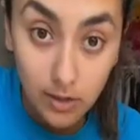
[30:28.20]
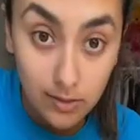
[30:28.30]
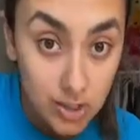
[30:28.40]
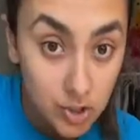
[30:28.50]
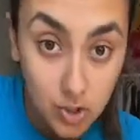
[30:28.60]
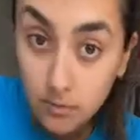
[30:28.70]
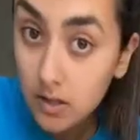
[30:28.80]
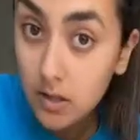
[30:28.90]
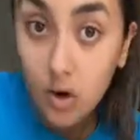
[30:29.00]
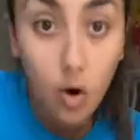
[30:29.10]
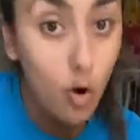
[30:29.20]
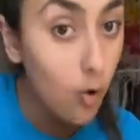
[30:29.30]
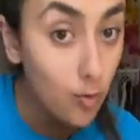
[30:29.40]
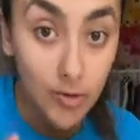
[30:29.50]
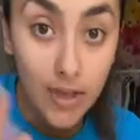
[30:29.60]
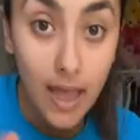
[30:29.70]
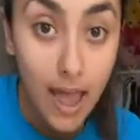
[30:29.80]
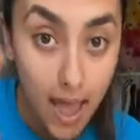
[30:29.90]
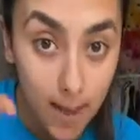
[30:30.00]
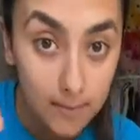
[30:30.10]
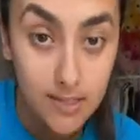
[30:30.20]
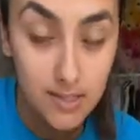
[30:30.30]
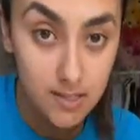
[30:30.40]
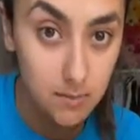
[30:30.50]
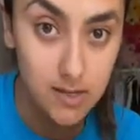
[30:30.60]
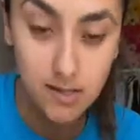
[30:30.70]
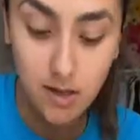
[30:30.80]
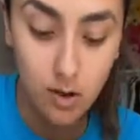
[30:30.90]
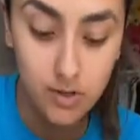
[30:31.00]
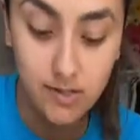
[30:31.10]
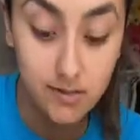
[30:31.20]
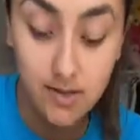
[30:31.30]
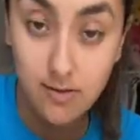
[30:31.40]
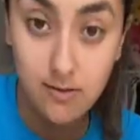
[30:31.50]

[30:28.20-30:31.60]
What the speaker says: this should be the only empty space that we see.